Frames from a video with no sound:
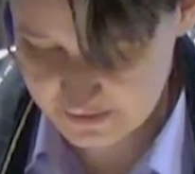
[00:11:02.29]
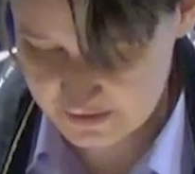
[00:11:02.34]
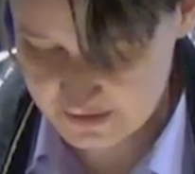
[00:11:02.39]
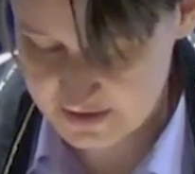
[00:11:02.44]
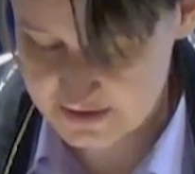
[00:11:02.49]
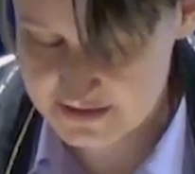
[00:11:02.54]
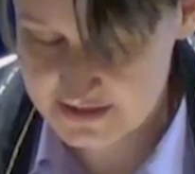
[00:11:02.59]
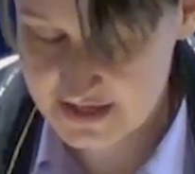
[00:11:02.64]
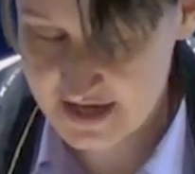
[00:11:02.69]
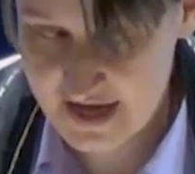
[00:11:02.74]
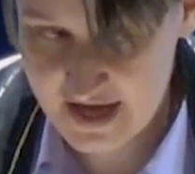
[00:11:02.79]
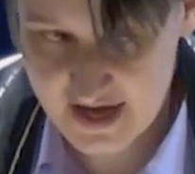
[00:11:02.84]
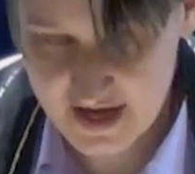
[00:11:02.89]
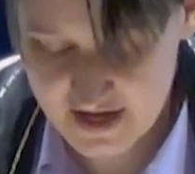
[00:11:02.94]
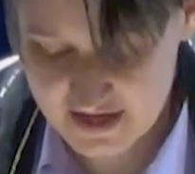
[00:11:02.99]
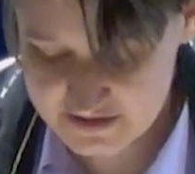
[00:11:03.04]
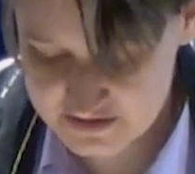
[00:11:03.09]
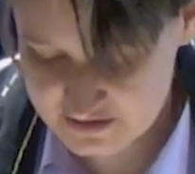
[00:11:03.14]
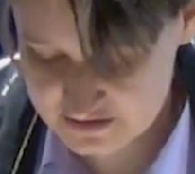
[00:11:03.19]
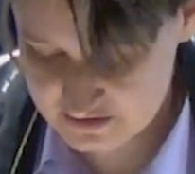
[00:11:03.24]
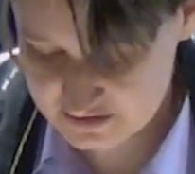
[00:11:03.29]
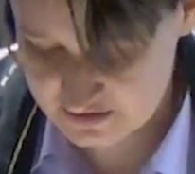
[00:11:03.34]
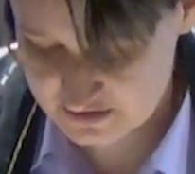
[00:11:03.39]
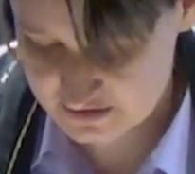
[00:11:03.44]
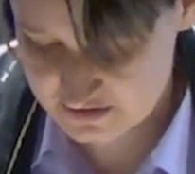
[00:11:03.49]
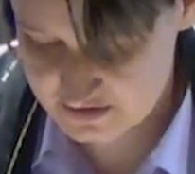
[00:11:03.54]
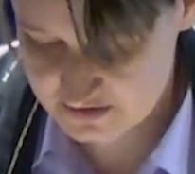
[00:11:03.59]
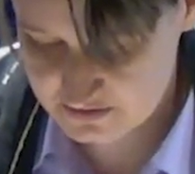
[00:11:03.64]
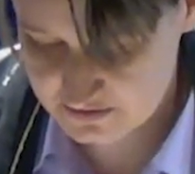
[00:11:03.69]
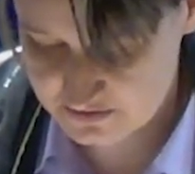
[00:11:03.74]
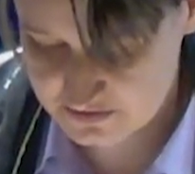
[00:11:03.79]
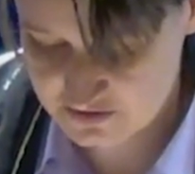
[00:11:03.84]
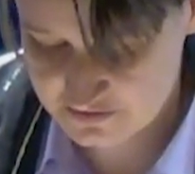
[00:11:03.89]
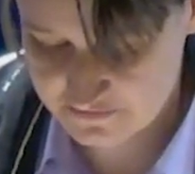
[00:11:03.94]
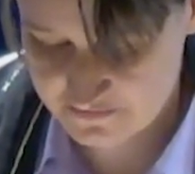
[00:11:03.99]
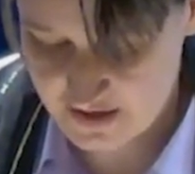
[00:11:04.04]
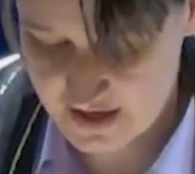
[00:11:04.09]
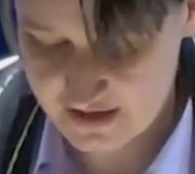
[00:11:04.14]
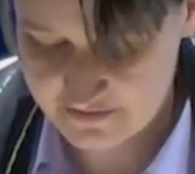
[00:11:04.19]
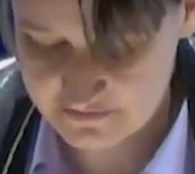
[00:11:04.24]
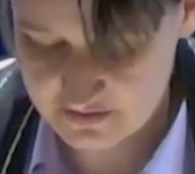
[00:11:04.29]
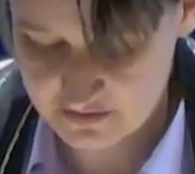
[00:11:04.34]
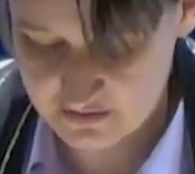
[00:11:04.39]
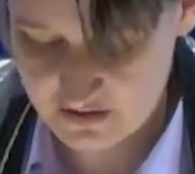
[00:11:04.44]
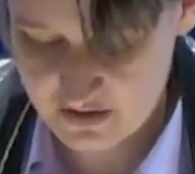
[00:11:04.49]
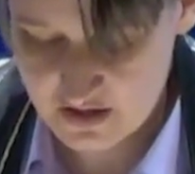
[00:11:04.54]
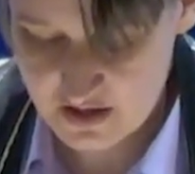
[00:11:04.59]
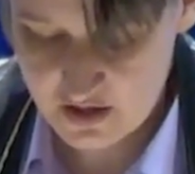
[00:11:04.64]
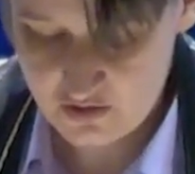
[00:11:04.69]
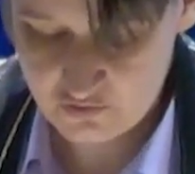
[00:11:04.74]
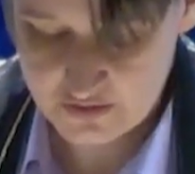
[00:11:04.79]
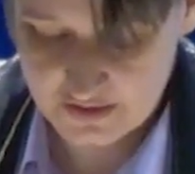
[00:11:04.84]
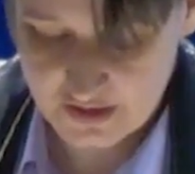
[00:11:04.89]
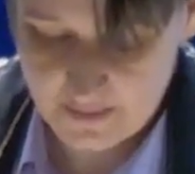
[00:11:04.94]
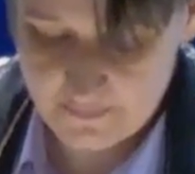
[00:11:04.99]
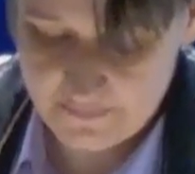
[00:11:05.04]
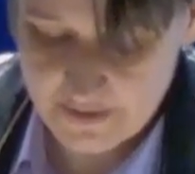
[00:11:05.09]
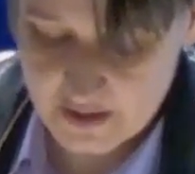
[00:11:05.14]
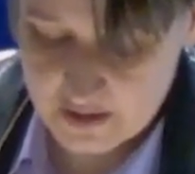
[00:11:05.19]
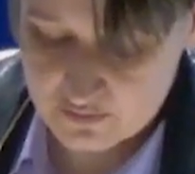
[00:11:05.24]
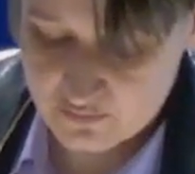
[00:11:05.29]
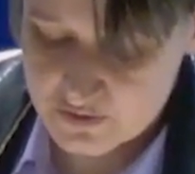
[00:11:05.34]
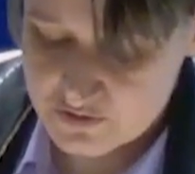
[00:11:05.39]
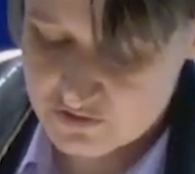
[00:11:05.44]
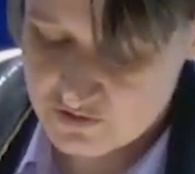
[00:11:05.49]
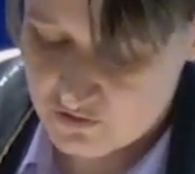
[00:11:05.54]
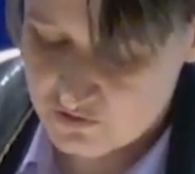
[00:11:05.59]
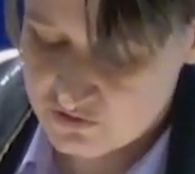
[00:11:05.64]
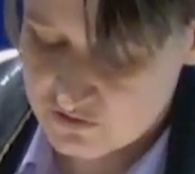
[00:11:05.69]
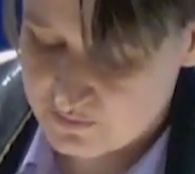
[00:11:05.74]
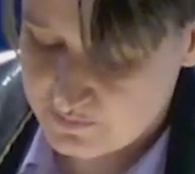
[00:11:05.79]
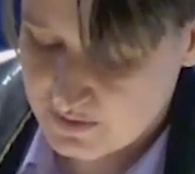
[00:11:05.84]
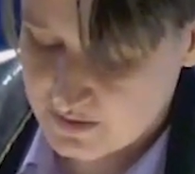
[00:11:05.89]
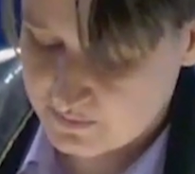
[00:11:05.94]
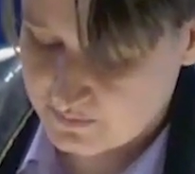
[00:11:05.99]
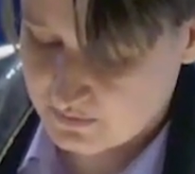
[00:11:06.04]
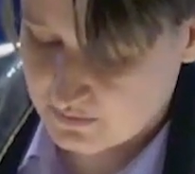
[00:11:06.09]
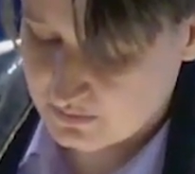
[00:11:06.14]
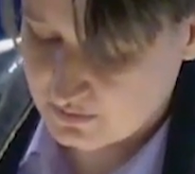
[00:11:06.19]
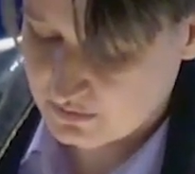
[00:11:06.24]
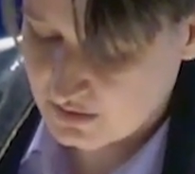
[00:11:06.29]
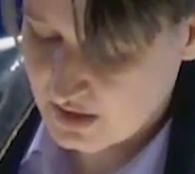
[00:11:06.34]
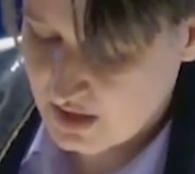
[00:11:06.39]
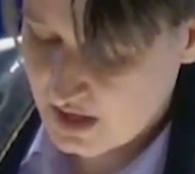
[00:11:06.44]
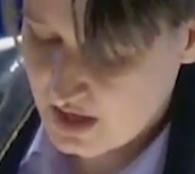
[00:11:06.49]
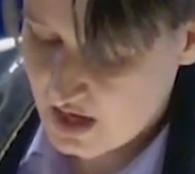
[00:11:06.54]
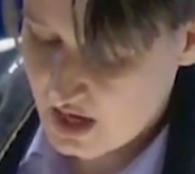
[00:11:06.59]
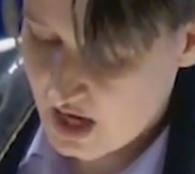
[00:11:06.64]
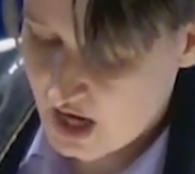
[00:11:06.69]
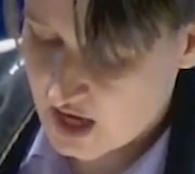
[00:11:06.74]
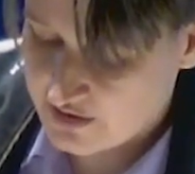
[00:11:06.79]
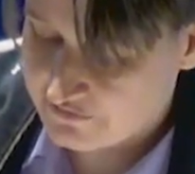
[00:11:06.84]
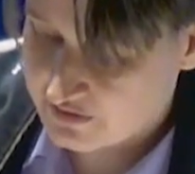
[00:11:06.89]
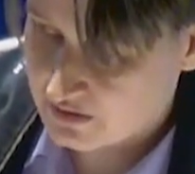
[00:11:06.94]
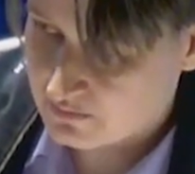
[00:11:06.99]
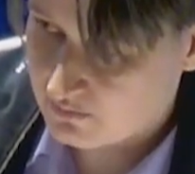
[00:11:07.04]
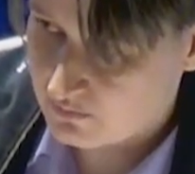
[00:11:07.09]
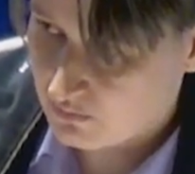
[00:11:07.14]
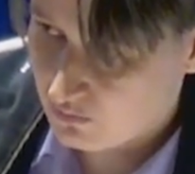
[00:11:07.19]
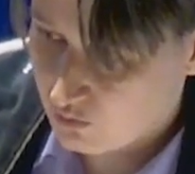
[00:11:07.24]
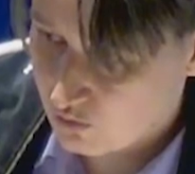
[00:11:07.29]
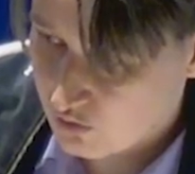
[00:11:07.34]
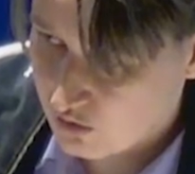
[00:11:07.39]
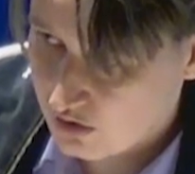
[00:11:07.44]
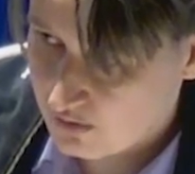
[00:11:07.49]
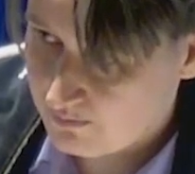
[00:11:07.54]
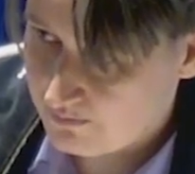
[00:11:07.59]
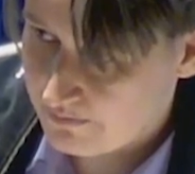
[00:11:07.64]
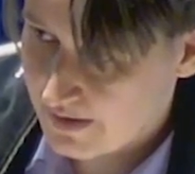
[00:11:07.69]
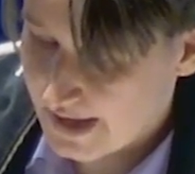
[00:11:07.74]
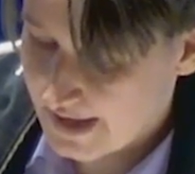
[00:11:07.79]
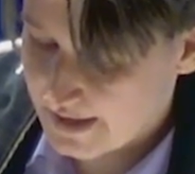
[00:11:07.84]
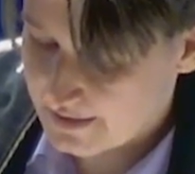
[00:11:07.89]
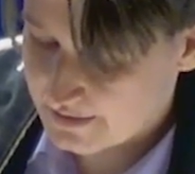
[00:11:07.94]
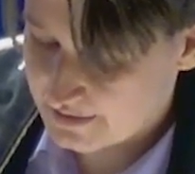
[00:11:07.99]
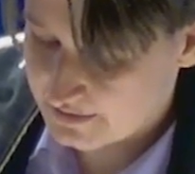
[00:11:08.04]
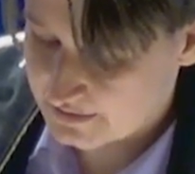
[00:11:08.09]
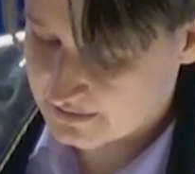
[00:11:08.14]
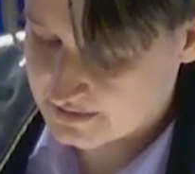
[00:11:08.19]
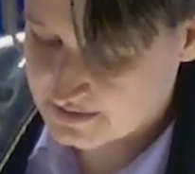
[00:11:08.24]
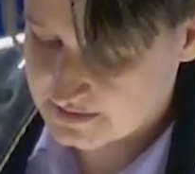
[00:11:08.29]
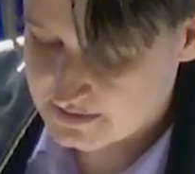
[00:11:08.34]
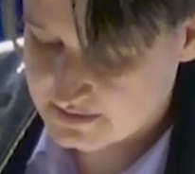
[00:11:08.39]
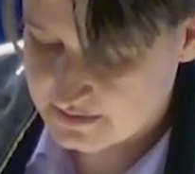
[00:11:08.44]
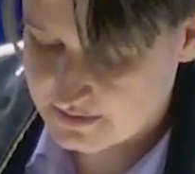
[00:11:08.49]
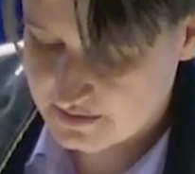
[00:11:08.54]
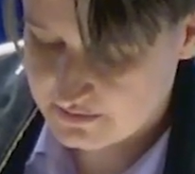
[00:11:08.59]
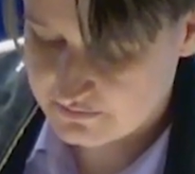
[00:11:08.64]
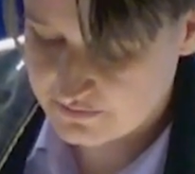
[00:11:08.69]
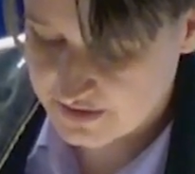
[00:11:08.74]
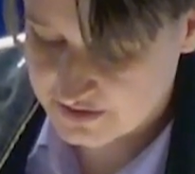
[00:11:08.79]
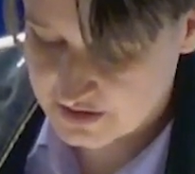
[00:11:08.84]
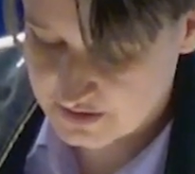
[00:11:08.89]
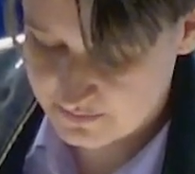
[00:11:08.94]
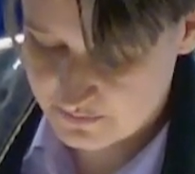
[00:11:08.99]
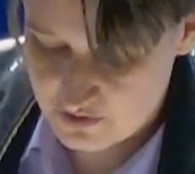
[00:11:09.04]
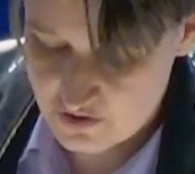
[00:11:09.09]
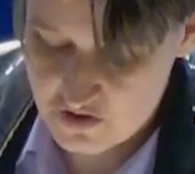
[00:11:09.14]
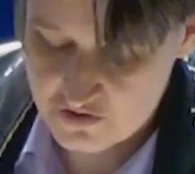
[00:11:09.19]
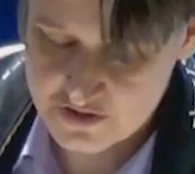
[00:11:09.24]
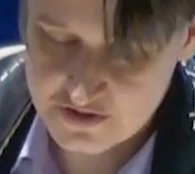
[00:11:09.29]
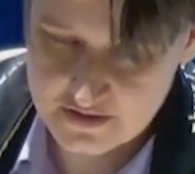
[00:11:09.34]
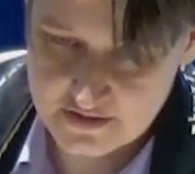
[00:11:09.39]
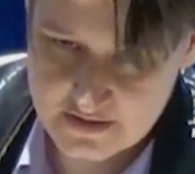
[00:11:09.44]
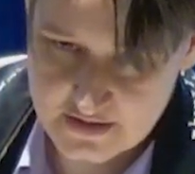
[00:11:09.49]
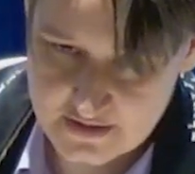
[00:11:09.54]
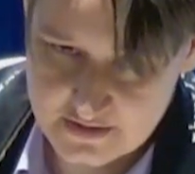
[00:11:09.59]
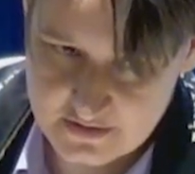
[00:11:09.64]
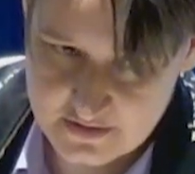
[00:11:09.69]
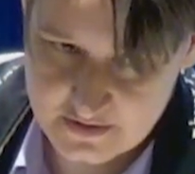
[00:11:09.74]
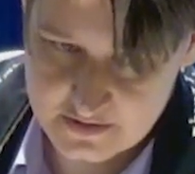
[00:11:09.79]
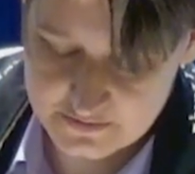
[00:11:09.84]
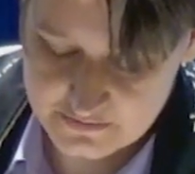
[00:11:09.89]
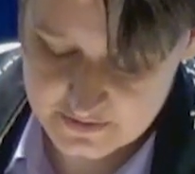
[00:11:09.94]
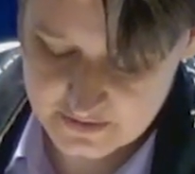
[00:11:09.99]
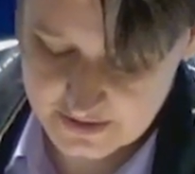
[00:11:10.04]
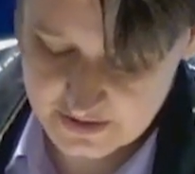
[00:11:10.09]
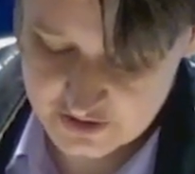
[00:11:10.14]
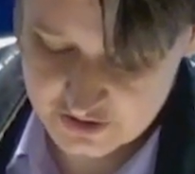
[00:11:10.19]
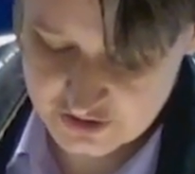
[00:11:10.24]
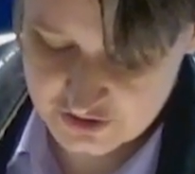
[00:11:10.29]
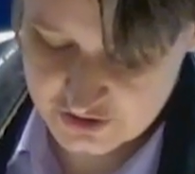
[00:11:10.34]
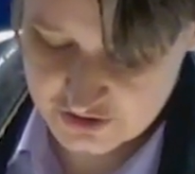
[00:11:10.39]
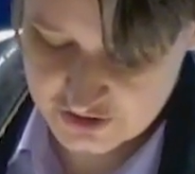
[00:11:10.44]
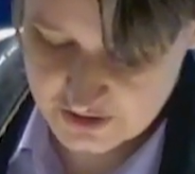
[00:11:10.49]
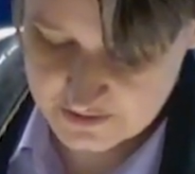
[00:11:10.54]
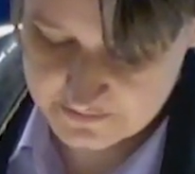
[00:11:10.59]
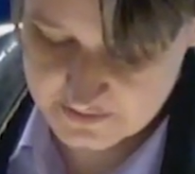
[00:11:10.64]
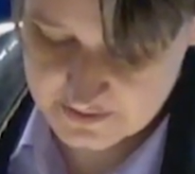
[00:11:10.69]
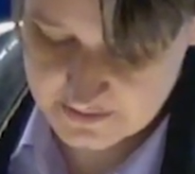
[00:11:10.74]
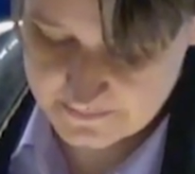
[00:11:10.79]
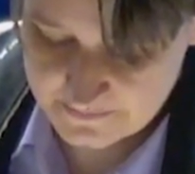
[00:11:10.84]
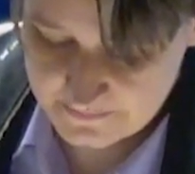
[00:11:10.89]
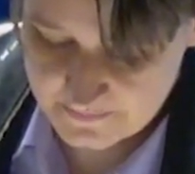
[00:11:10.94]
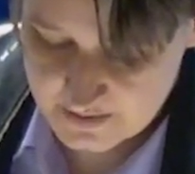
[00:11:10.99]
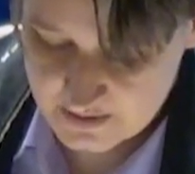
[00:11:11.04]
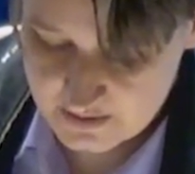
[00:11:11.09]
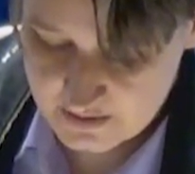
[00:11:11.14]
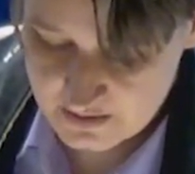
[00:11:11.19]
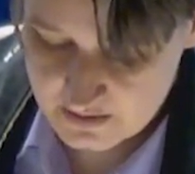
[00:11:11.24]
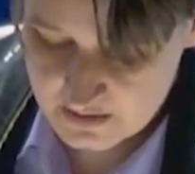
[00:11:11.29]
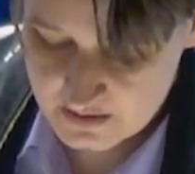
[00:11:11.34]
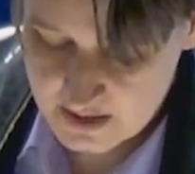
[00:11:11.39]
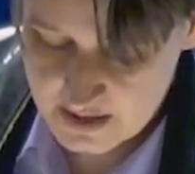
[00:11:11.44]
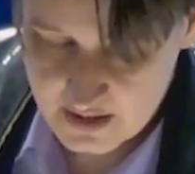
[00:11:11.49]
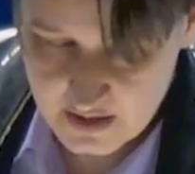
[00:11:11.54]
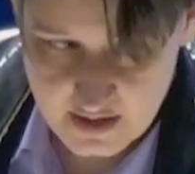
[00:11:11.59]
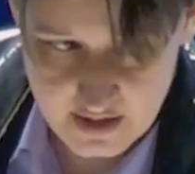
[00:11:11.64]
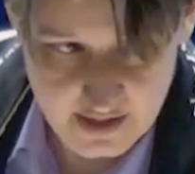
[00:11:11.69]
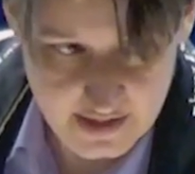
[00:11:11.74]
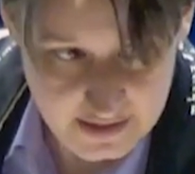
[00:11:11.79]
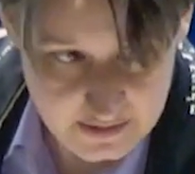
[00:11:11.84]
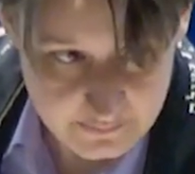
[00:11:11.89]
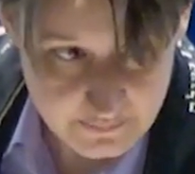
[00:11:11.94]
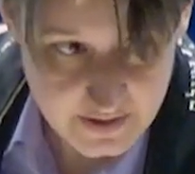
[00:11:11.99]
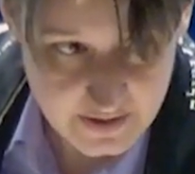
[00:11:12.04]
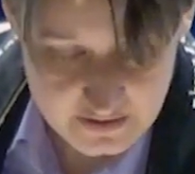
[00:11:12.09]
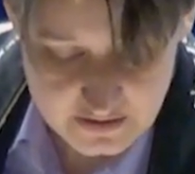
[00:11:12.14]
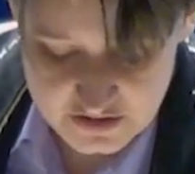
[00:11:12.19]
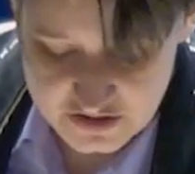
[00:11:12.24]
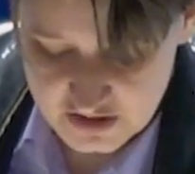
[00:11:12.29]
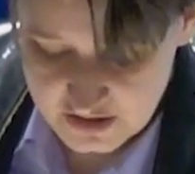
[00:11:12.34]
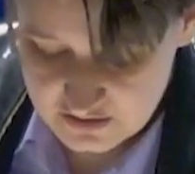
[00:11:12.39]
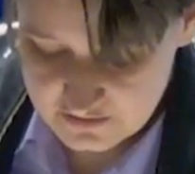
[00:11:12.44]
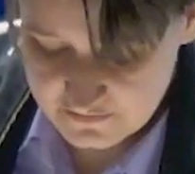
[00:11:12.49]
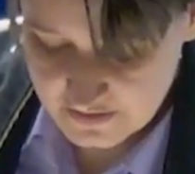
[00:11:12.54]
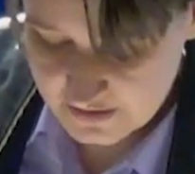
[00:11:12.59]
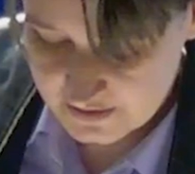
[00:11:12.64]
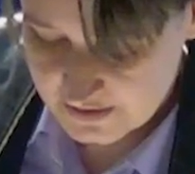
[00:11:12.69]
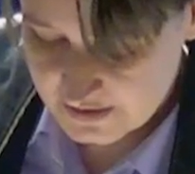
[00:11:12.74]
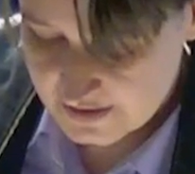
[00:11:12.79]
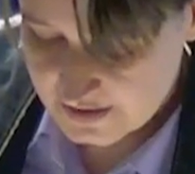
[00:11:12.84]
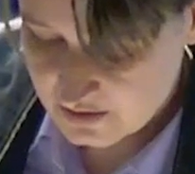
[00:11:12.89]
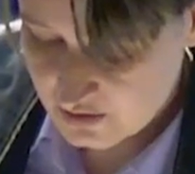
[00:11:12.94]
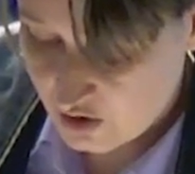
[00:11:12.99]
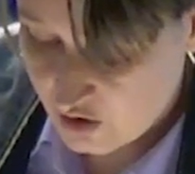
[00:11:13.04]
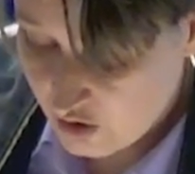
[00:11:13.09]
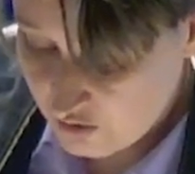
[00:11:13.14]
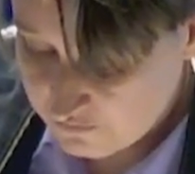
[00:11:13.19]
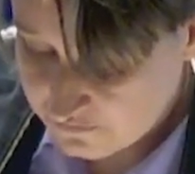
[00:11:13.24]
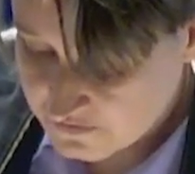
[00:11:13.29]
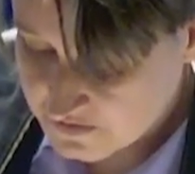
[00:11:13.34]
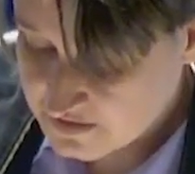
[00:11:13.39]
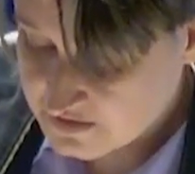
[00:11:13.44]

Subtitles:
is hazardous to survival when compared with those people having more balanced reciprocity in their relationships. And Parashat Vayakhel offers a